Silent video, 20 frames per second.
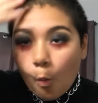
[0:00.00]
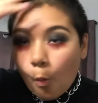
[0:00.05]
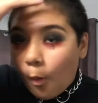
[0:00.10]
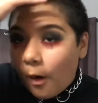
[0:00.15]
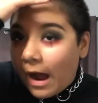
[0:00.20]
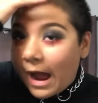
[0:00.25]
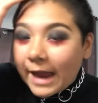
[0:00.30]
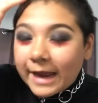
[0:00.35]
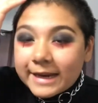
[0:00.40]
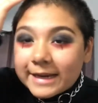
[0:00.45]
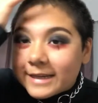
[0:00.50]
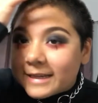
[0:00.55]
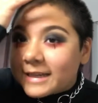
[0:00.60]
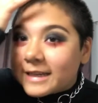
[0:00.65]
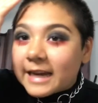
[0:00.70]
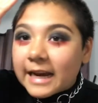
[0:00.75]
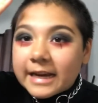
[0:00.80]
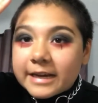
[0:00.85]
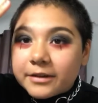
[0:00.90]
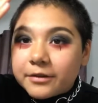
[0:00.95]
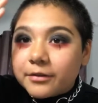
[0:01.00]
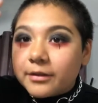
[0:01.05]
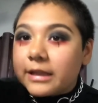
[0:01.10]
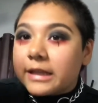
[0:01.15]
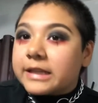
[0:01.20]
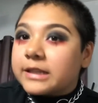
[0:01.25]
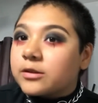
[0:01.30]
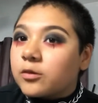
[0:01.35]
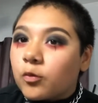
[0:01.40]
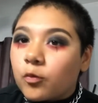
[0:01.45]
Why did I do
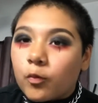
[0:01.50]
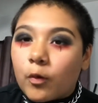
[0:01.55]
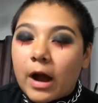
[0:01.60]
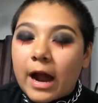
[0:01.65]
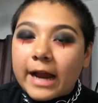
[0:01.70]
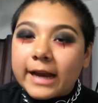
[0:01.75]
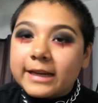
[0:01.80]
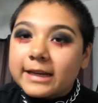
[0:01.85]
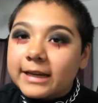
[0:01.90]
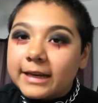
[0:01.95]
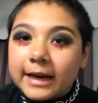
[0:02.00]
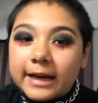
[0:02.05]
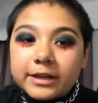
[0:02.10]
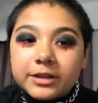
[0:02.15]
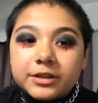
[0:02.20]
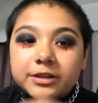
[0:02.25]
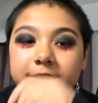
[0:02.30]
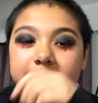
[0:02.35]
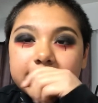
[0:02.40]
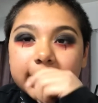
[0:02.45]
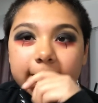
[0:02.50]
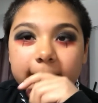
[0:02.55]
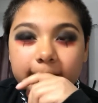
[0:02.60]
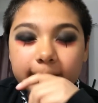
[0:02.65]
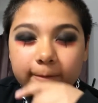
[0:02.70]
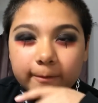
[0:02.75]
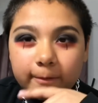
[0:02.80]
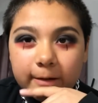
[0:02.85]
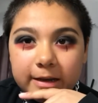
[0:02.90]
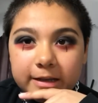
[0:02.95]
this? Why did I just get
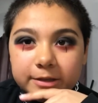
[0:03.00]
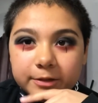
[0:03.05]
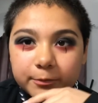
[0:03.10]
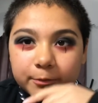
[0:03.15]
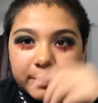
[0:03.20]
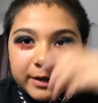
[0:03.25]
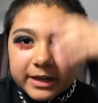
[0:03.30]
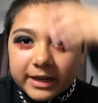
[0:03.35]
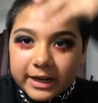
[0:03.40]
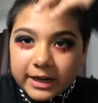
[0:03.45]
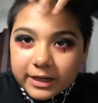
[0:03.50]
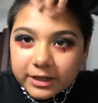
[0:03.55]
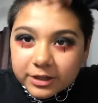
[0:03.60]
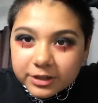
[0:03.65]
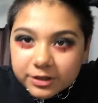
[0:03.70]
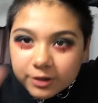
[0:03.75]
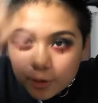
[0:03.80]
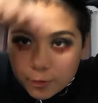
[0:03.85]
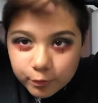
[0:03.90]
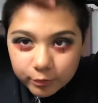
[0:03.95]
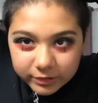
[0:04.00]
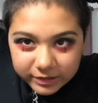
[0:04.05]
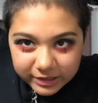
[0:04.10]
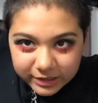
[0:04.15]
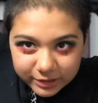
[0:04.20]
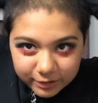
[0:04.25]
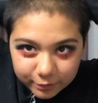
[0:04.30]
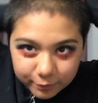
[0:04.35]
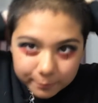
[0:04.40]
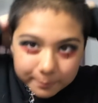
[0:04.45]
a razor one day and just go
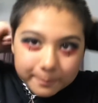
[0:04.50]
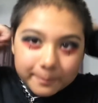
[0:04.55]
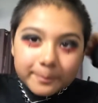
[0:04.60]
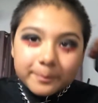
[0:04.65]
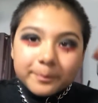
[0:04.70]
meow?